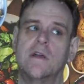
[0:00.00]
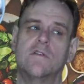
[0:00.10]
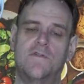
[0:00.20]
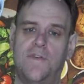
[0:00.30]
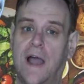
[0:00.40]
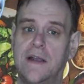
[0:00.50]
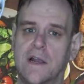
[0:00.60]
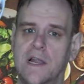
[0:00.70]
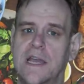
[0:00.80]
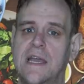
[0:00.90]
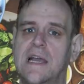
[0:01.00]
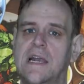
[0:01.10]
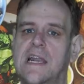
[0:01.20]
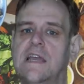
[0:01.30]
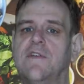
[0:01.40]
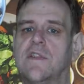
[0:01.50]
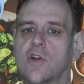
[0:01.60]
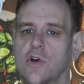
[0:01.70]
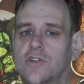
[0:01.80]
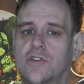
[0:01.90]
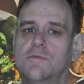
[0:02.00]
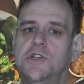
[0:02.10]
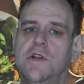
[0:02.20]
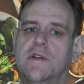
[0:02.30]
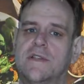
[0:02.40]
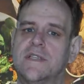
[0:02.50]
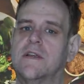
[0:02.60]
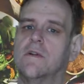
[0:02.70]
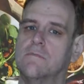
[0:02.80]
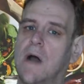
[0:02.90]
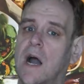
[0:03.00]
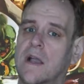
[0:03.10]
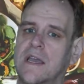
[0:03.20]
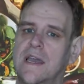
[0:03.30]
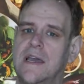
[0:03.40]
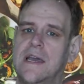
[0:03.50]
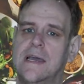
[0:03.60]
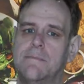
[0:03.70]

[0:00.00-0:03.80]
Finally, leaving the customs union single market